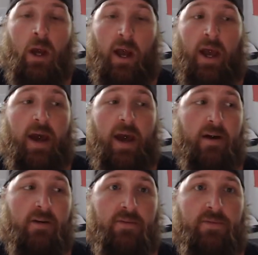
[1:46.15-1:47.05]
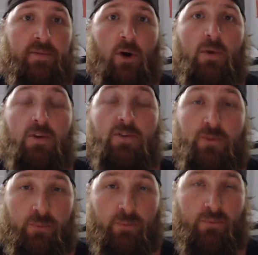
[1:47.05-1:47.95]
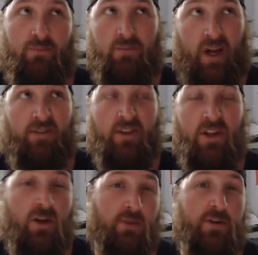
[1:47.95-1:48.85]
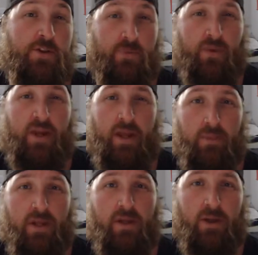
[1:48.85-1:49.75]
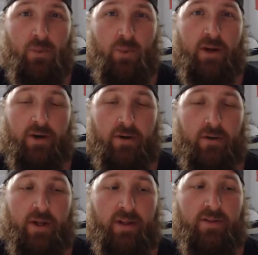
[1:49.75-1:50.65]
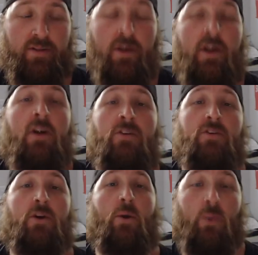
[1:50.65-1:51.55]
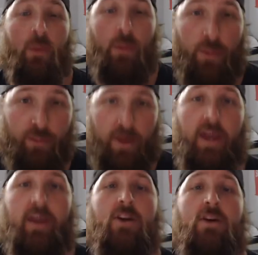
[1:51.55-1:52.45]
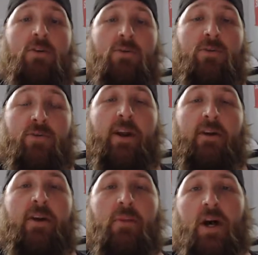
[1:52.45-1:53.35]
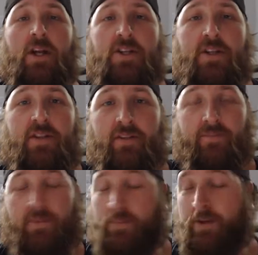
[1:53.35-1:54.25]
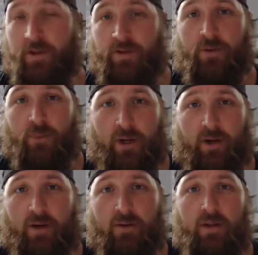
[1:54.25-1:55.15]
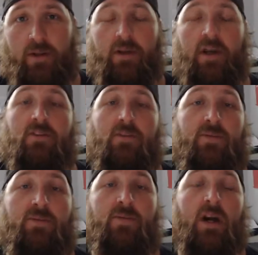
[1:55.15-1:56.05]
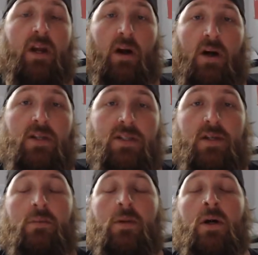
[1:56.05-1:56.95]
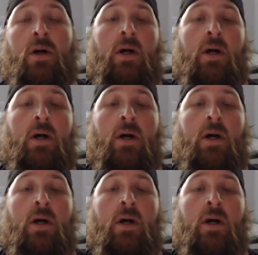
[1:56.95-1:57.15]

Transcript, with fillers: I have almost, I have a little over three million WinnerCoins. So, thank you very much from the dudes at WinnerCoin. You guys are fucking awesome.